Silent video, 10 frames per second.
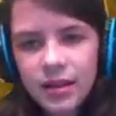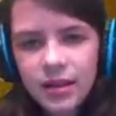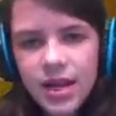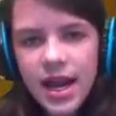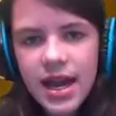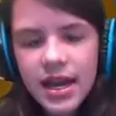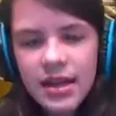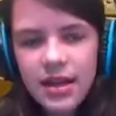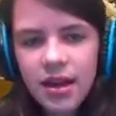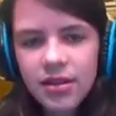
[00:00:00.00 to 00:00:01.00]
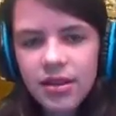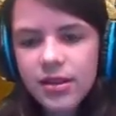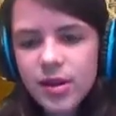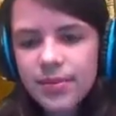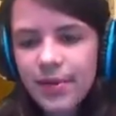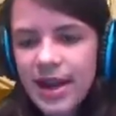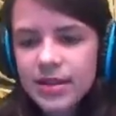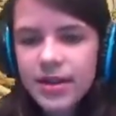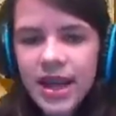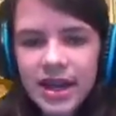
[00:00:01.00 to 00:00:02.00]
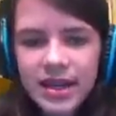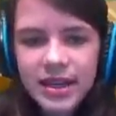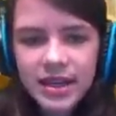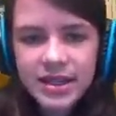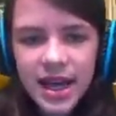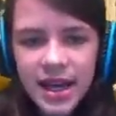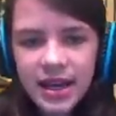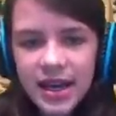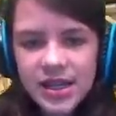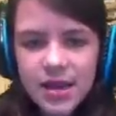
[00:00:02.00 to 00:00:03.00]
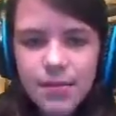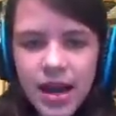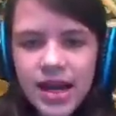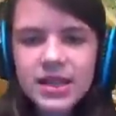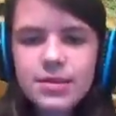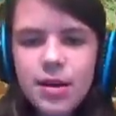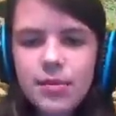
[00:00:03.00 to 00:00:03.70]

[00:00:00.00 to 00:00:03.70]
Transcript: And the other thing about the plasma cannon is that it has a maximum